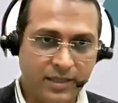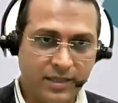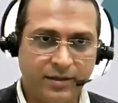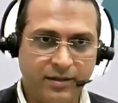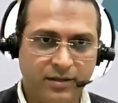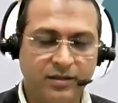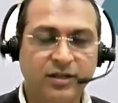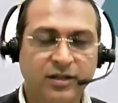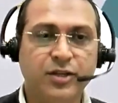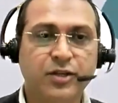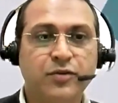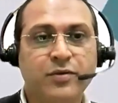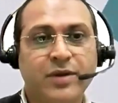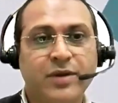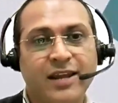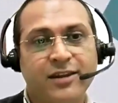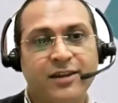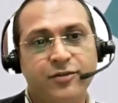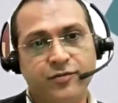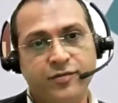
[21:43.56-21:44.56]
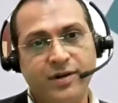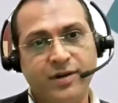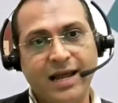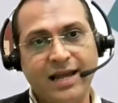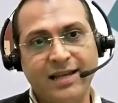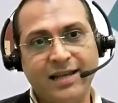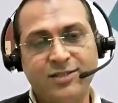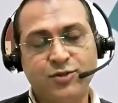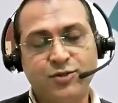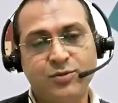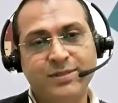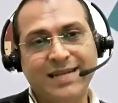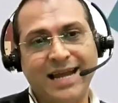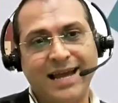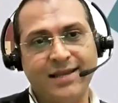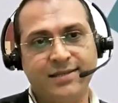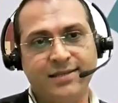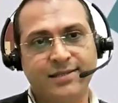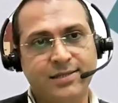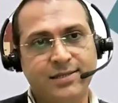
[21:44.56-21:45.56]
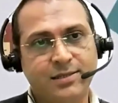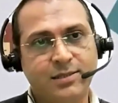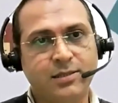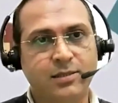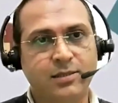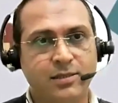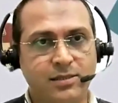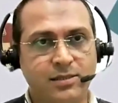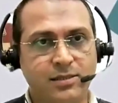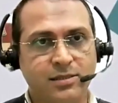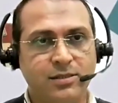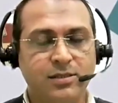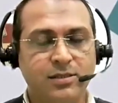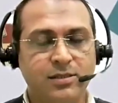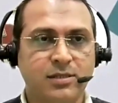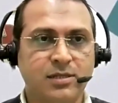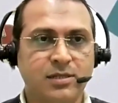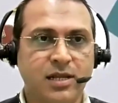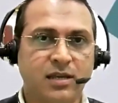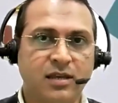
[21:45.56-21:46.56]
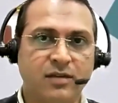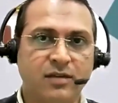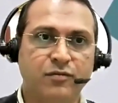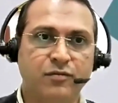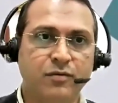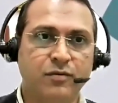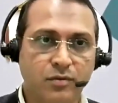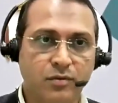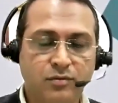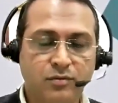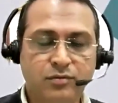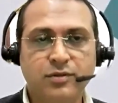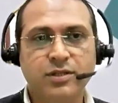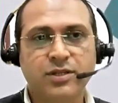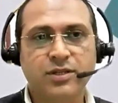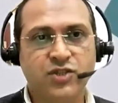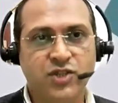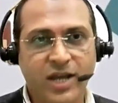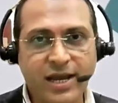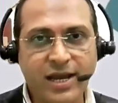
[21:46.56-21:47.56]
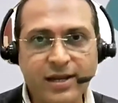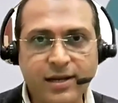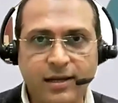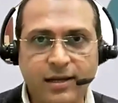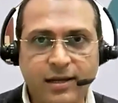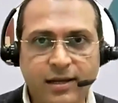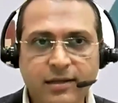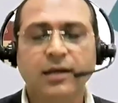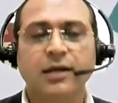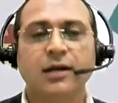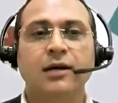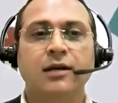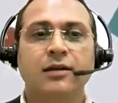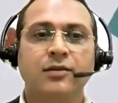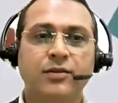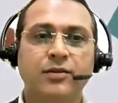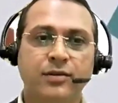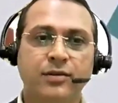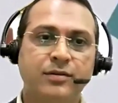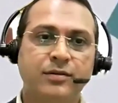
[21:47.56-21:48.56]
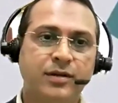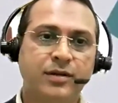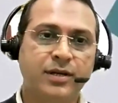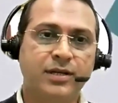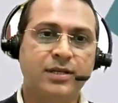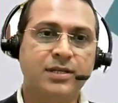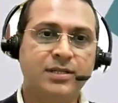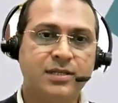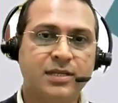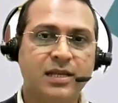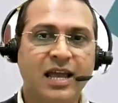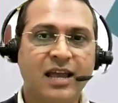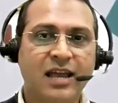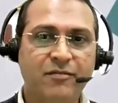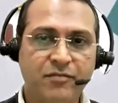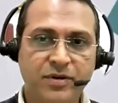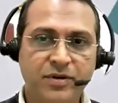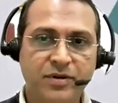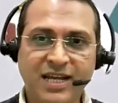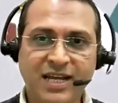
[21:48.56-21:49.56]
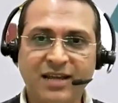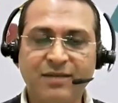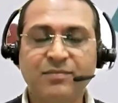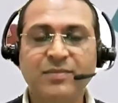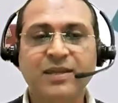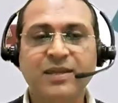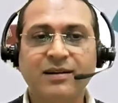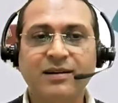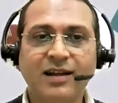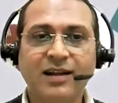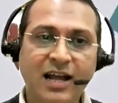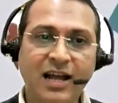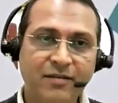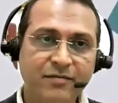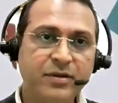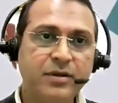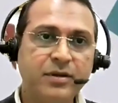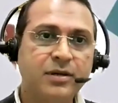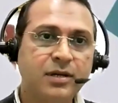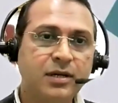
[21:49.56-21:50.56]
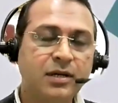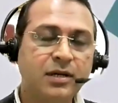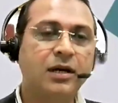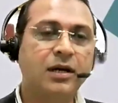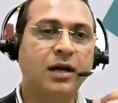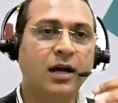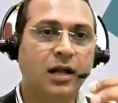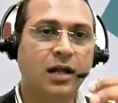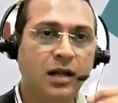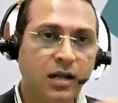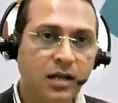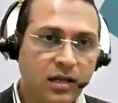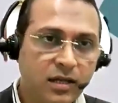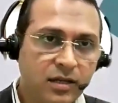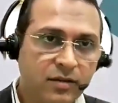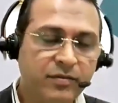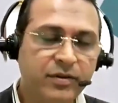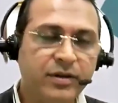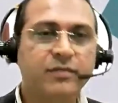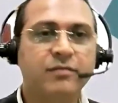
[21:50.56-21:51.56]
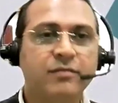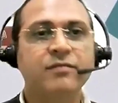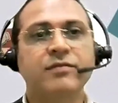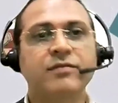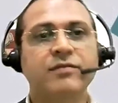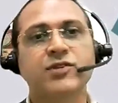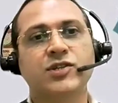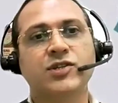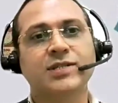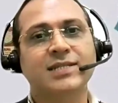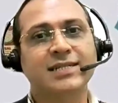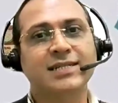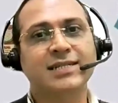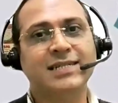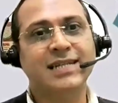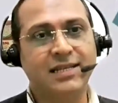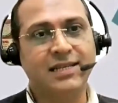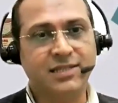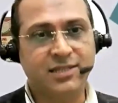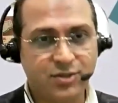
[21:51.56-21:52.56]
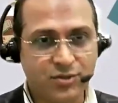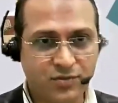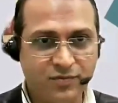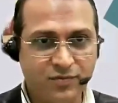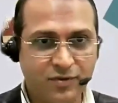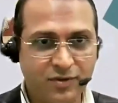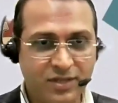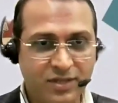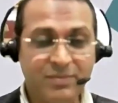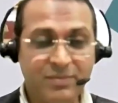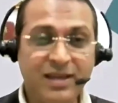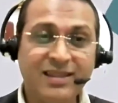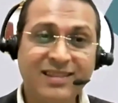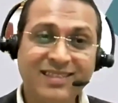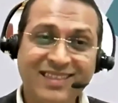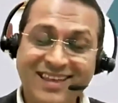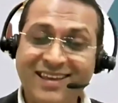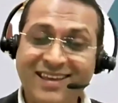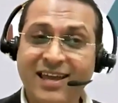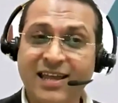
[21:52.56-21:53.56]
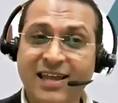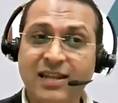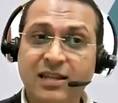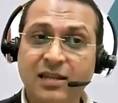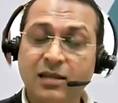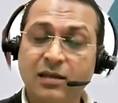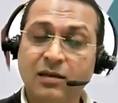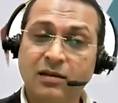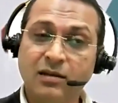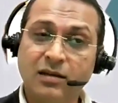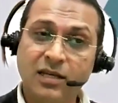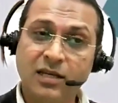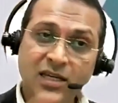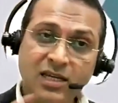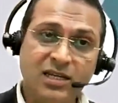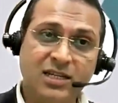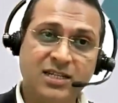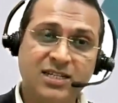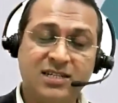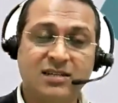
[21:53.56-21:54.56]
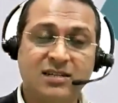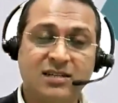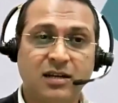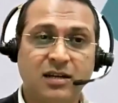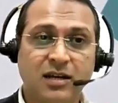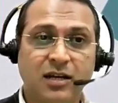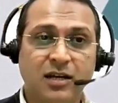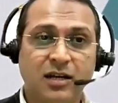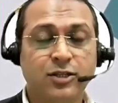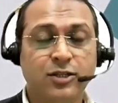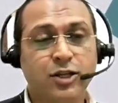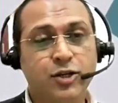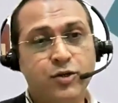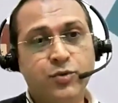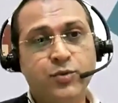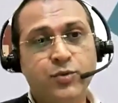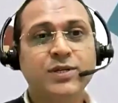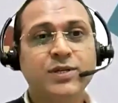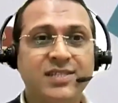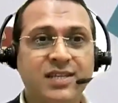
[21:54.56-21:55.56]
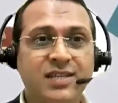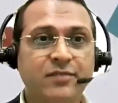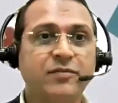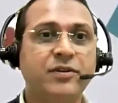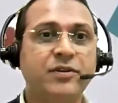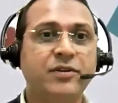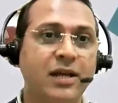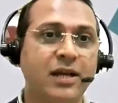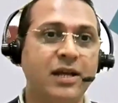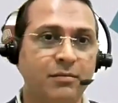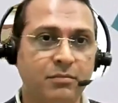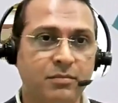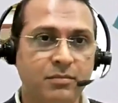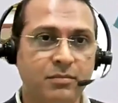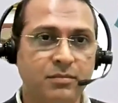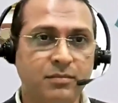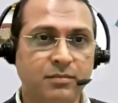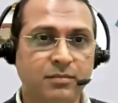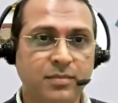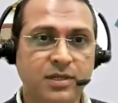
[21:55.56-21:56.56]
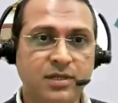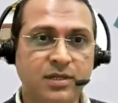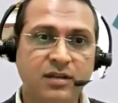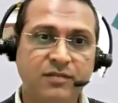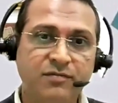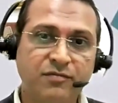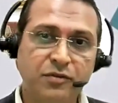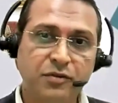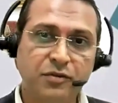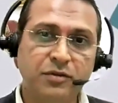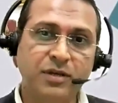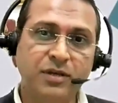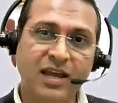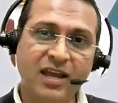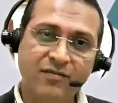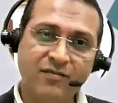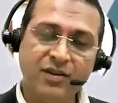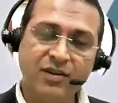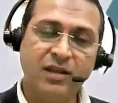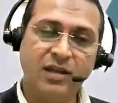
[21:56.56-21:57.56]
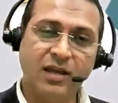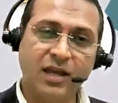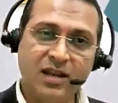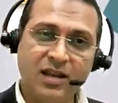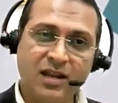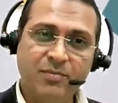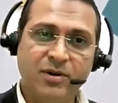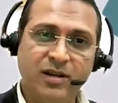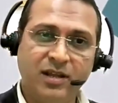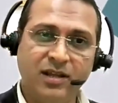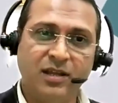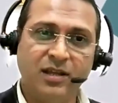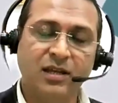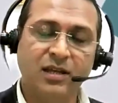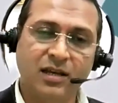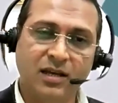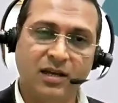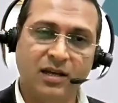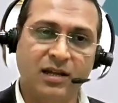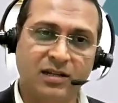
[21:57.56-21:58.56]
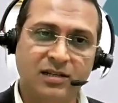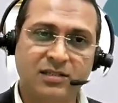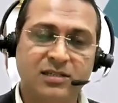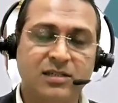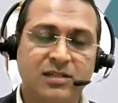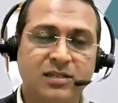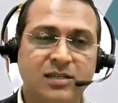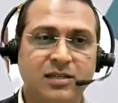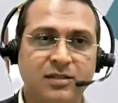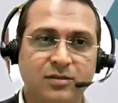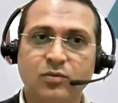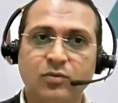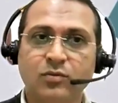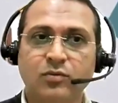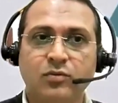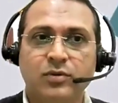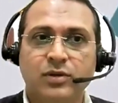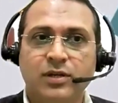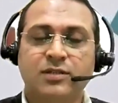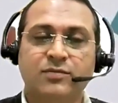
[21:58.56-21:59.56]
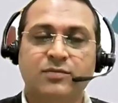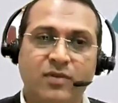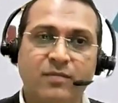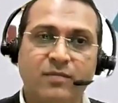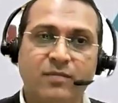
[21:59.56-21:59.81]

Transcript: there you can utilize to digest the things. Just like if you go to the China, there is every time they are having a liquid which is a digestive for them, and they can eat the noodles every time. But if every anybody else who is